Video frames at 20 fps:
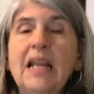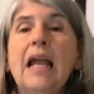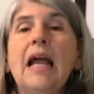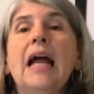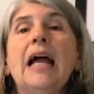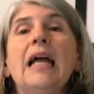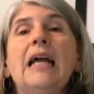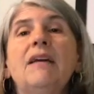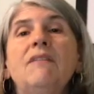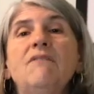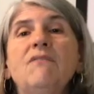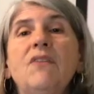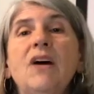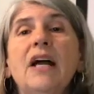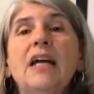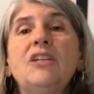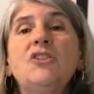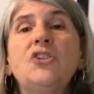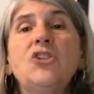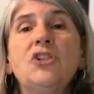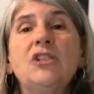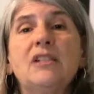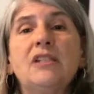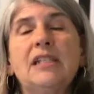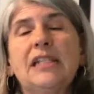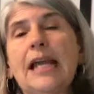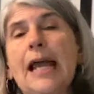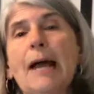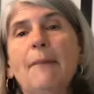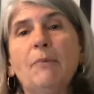I invite you to
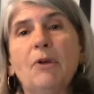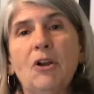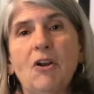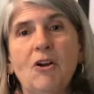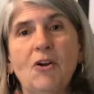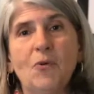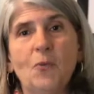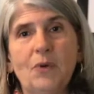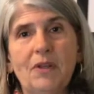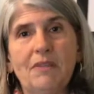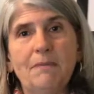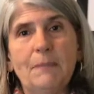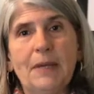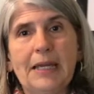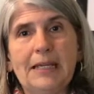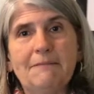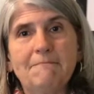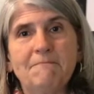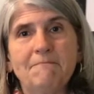tap along with me.